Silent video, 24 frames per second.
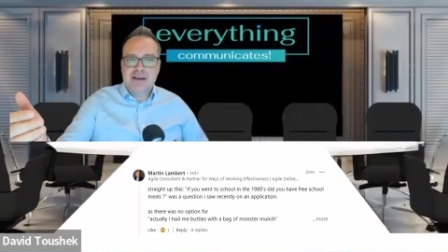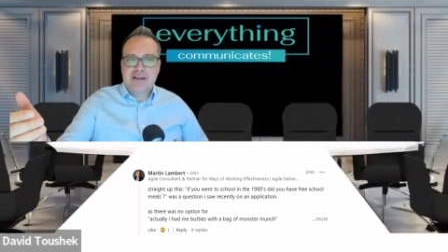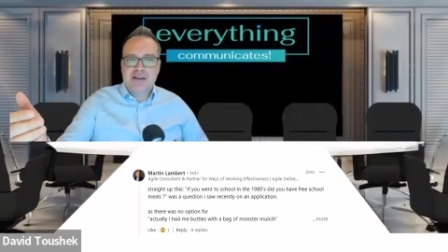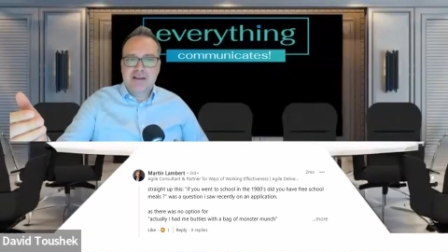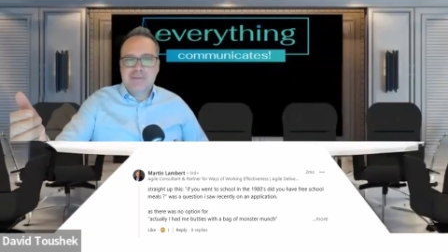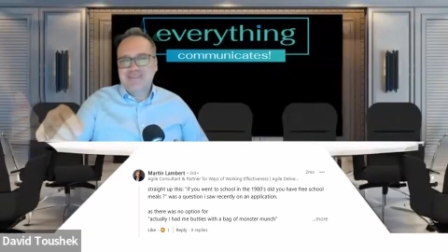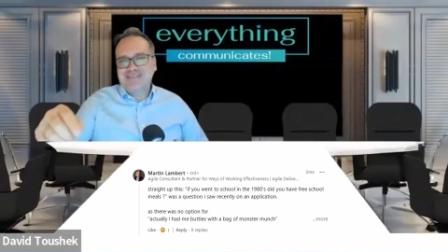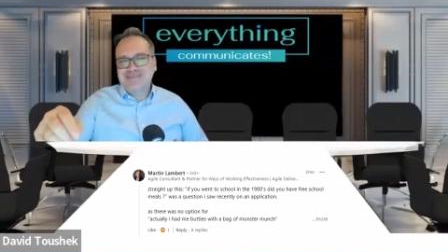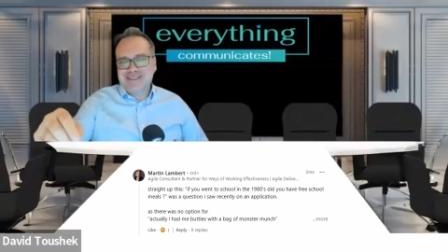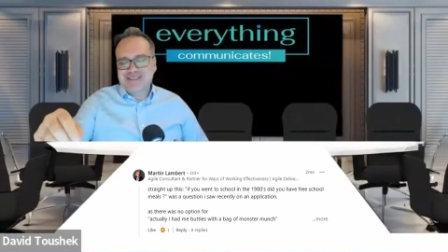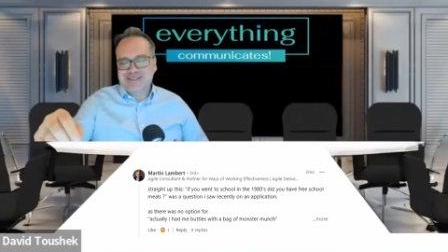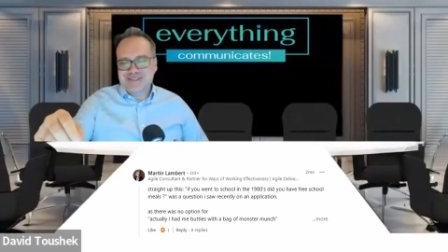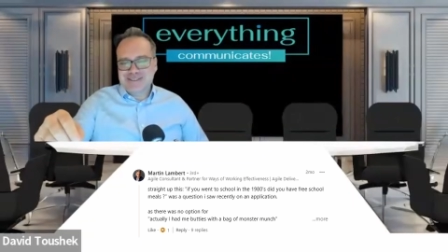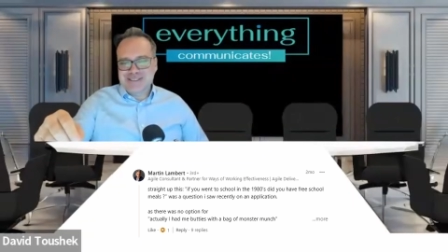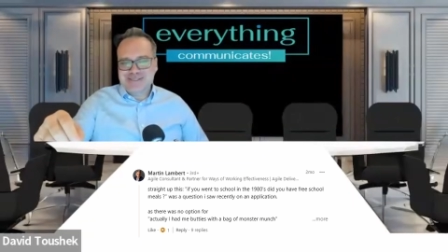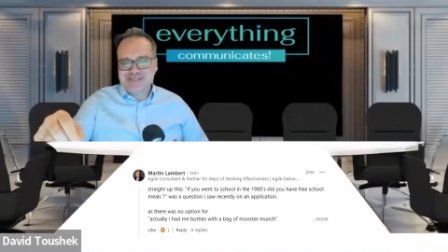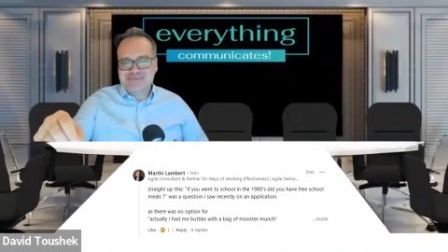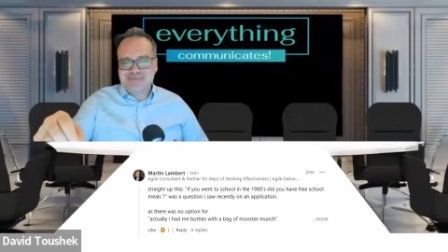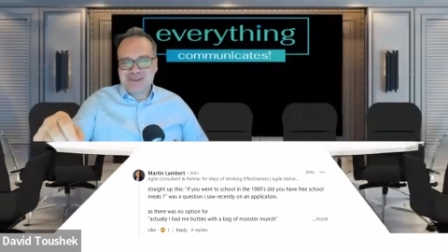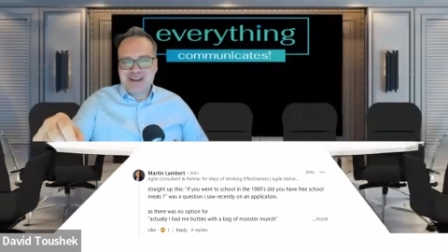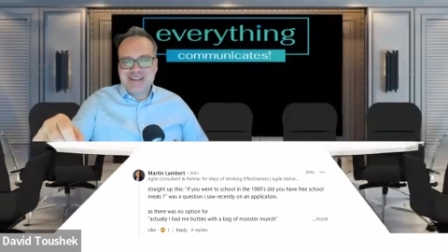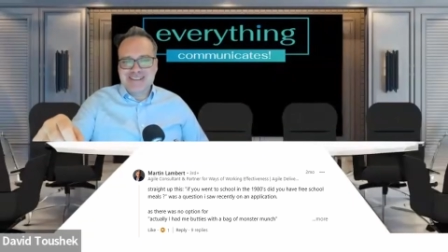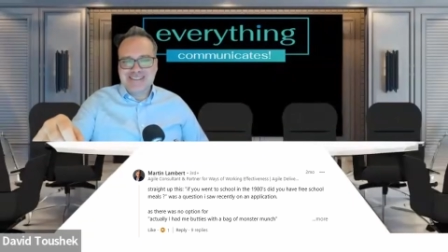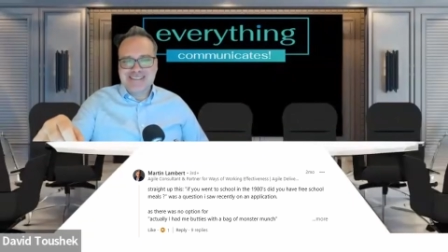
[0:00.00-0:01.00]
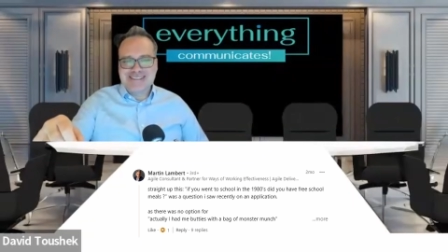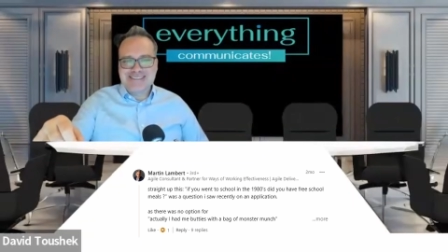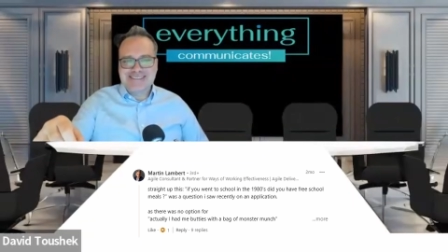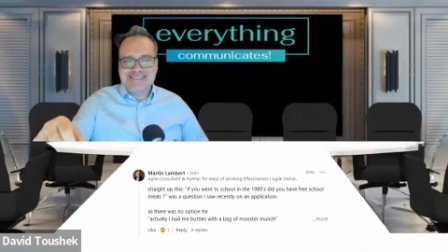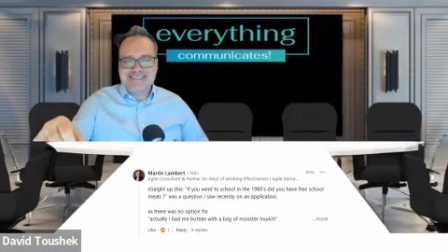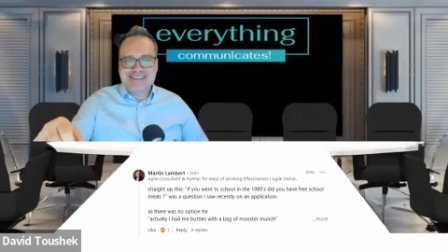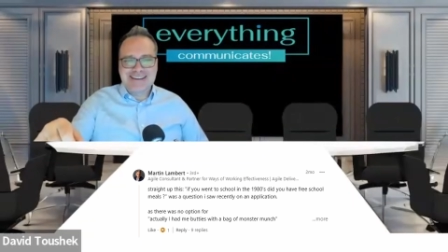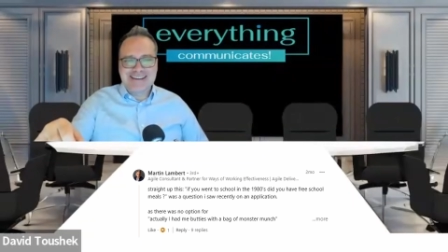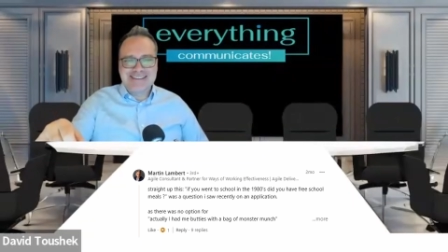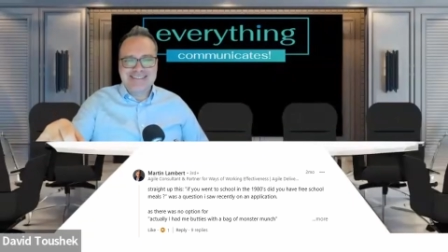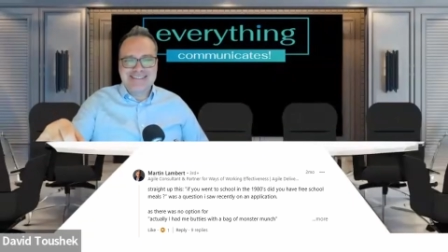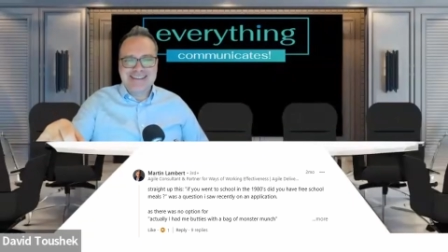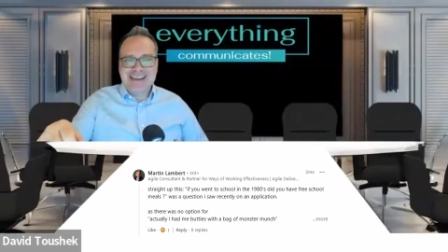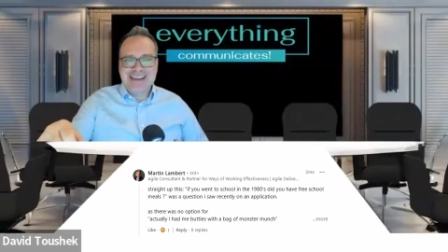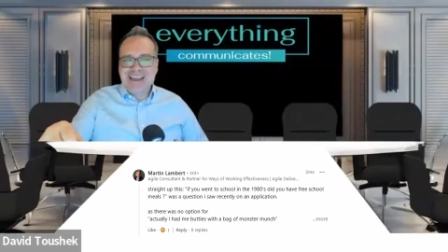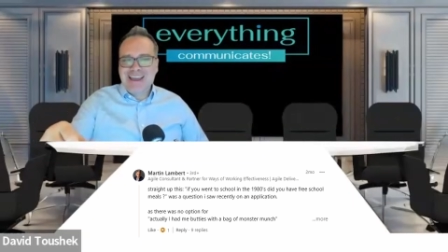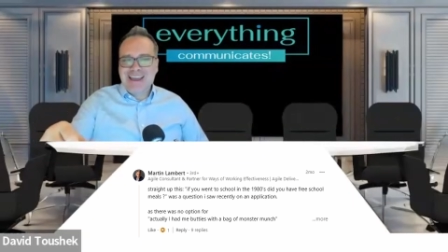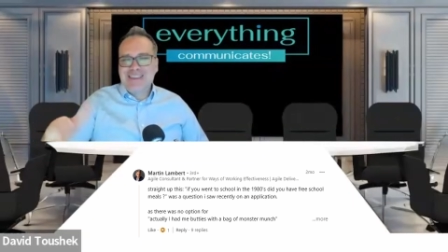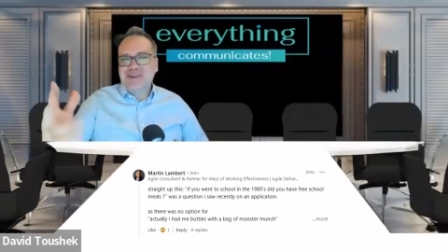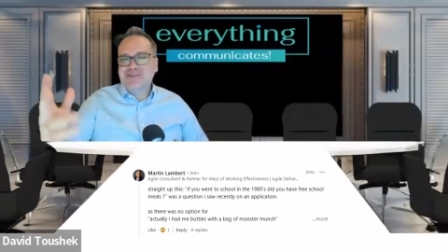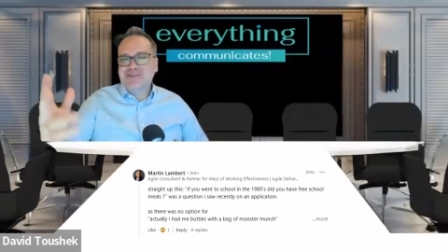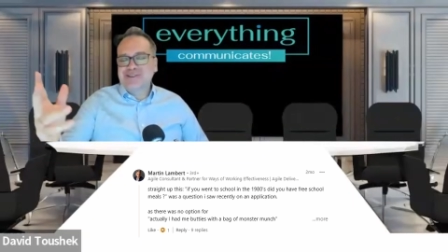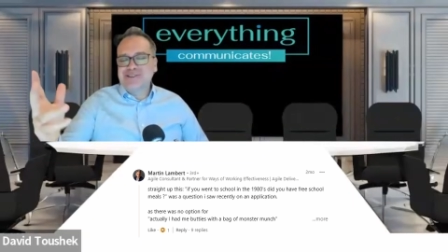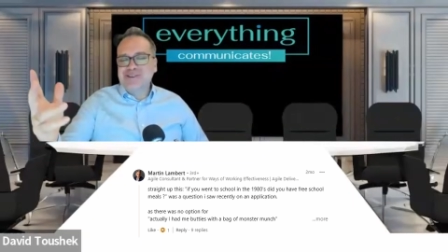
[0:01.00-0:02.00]
I love his response. He says,
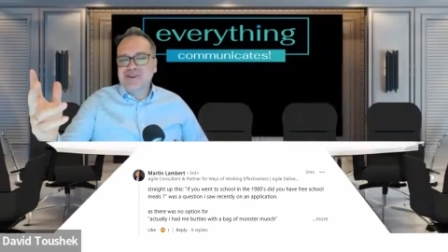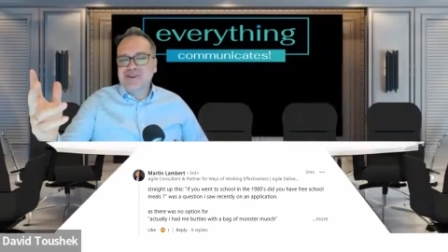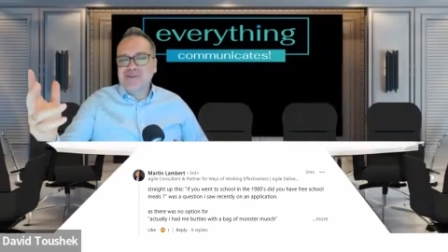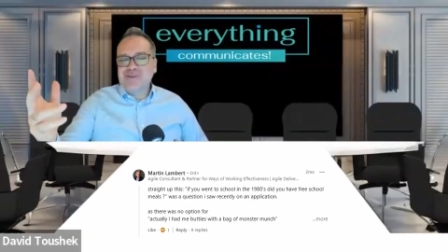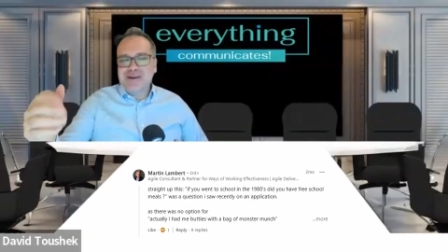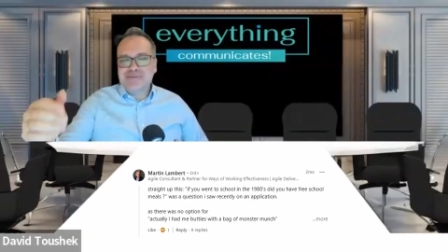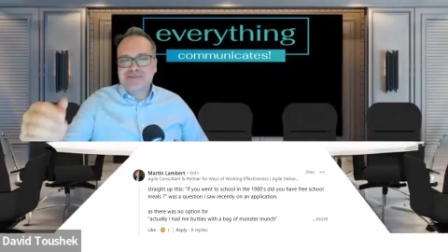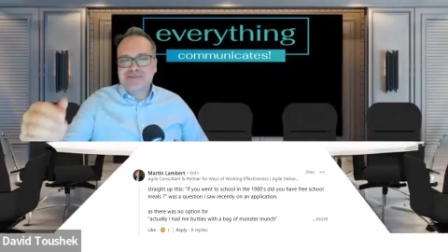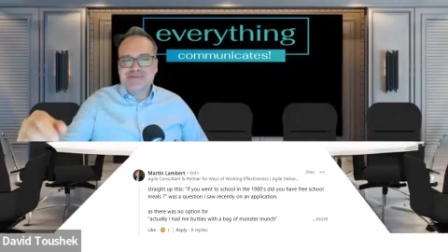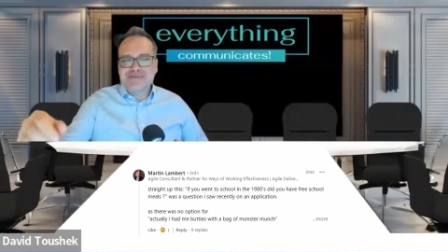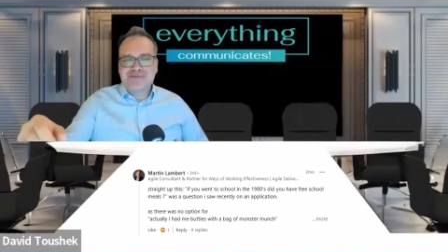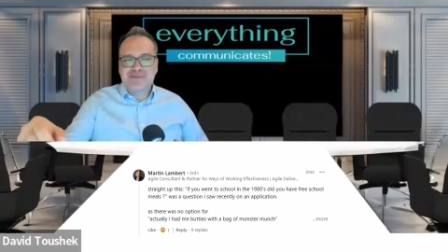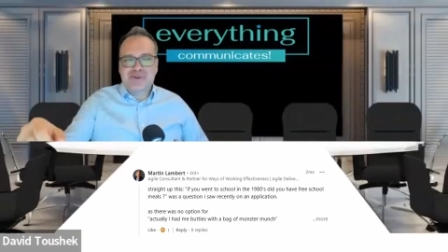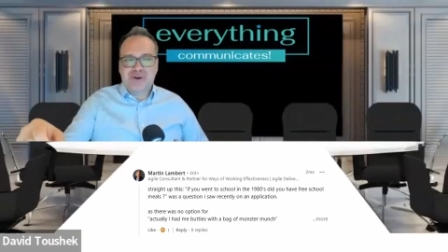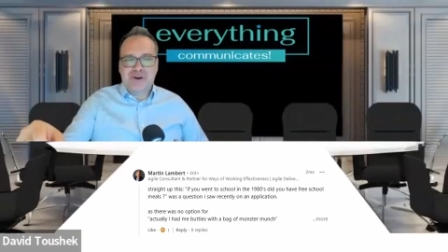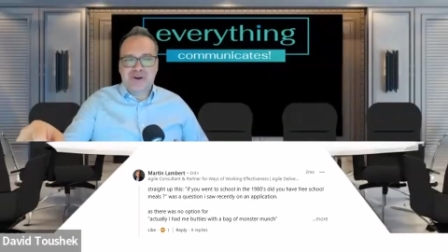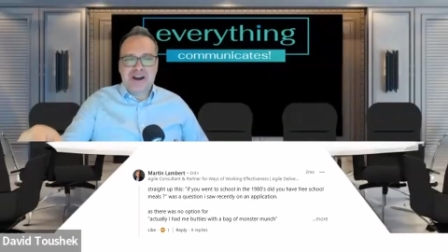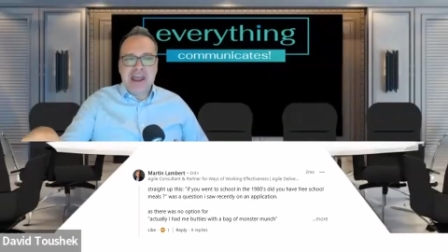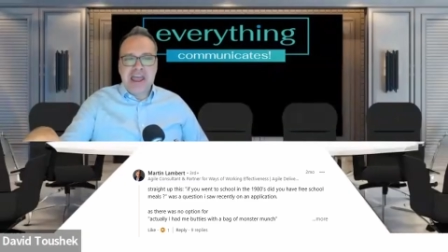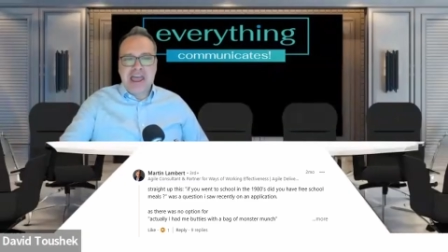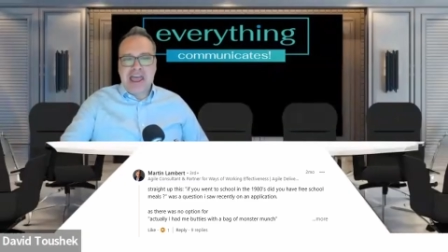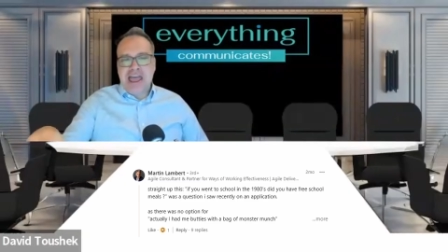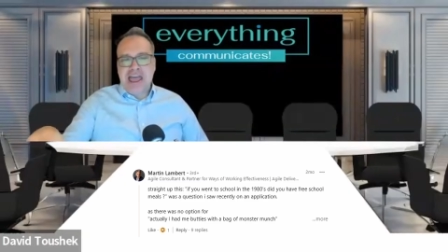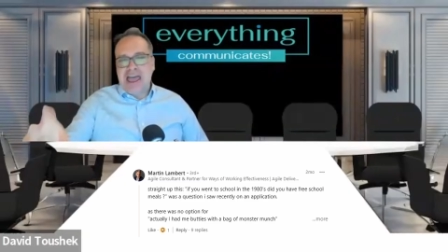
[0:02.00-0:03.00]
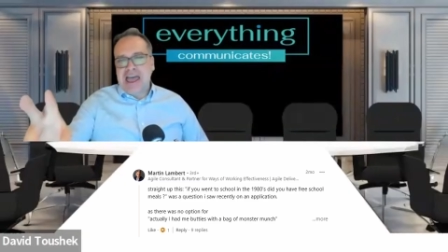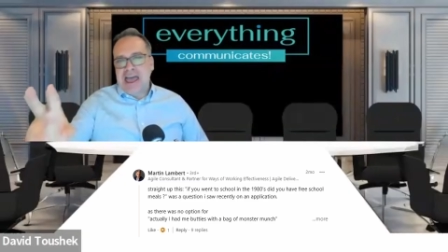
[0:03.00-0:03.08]
there was no option for,